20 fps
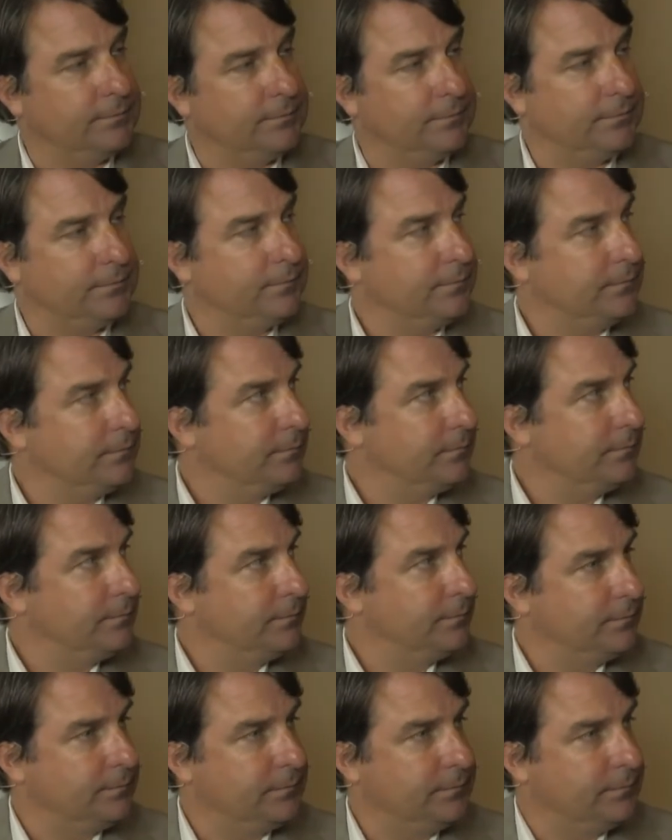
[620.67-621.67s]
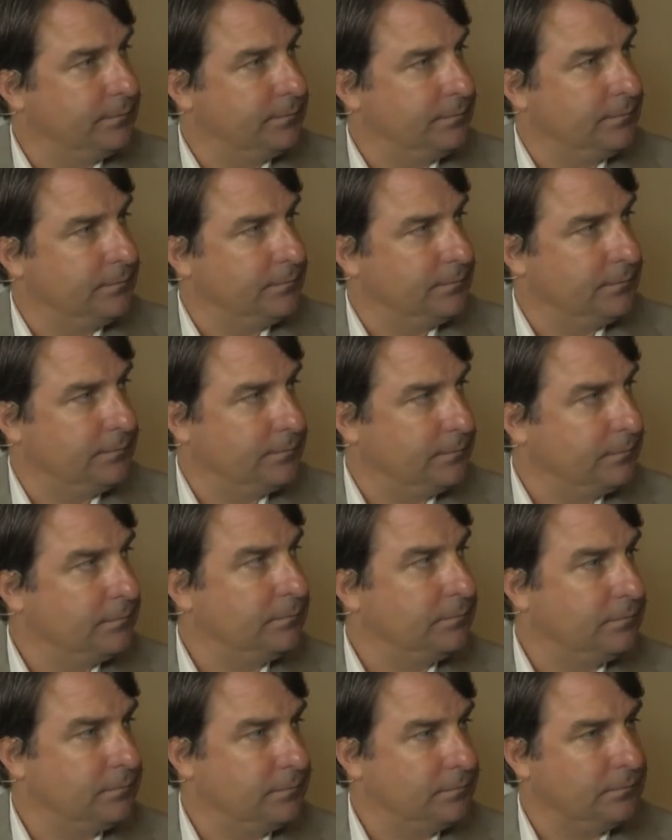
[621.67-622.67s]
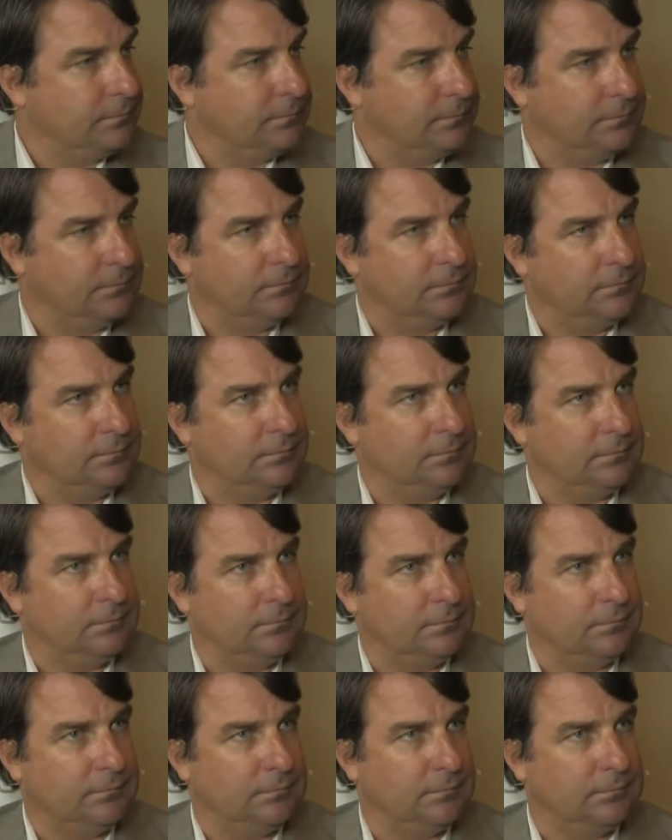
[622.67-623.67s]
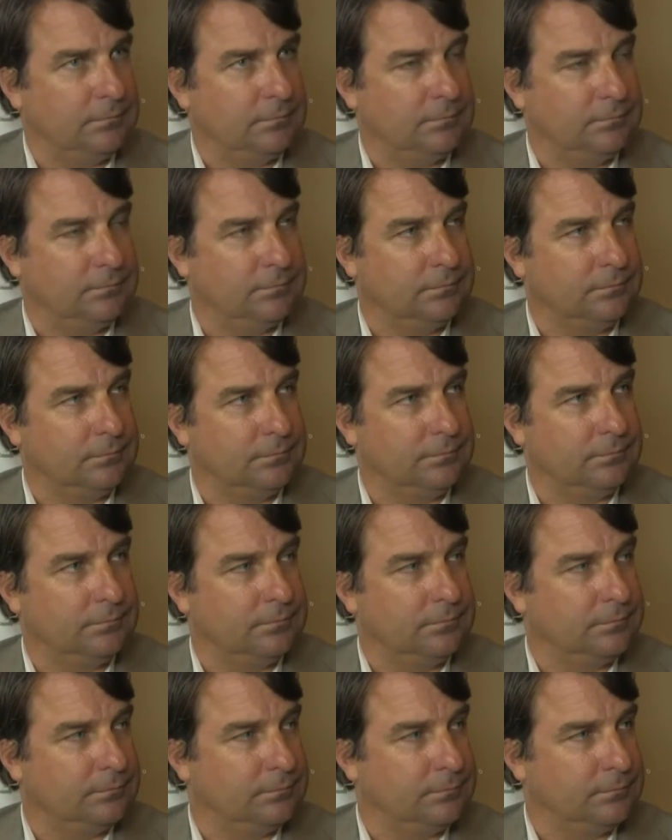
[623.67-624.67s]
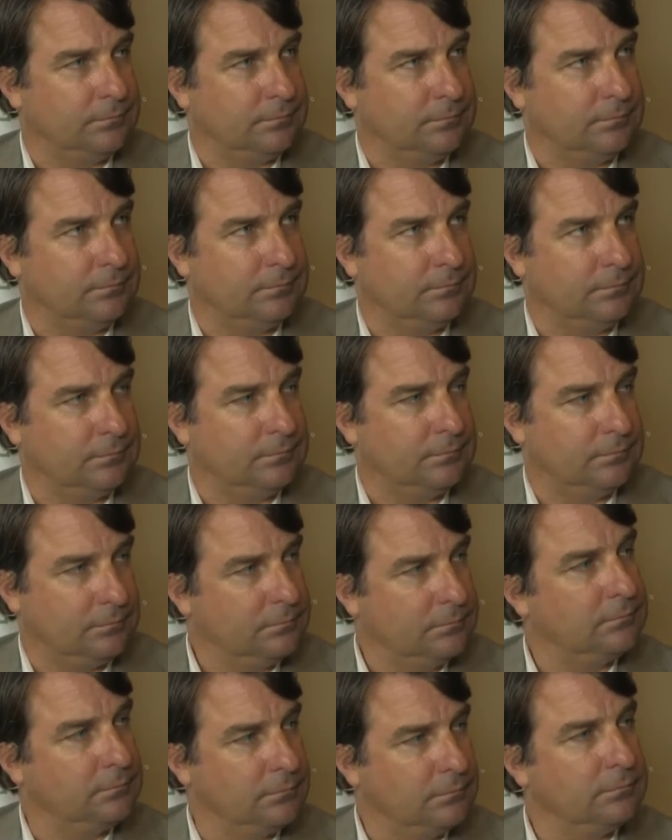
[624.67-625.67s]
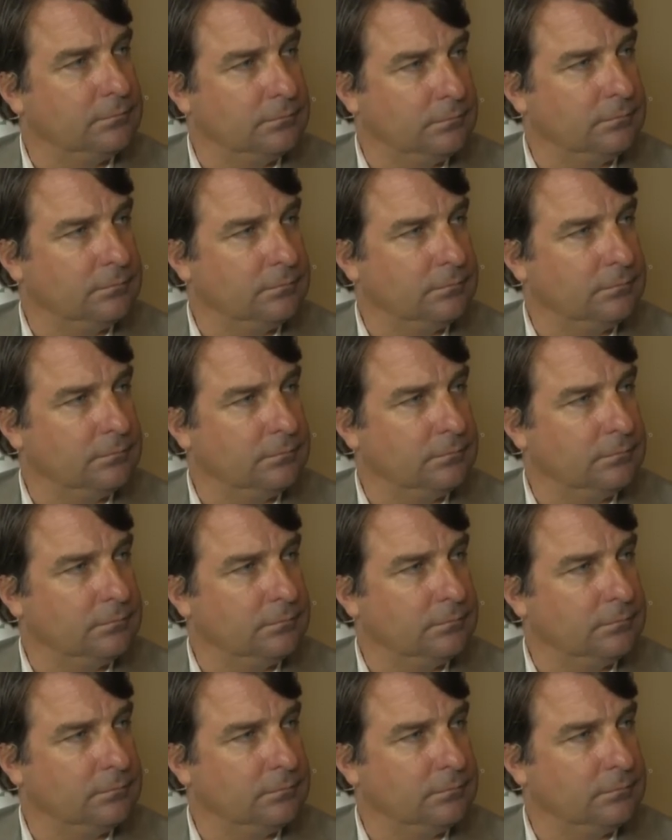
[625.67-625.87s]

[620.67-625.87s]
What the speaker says: [no speech]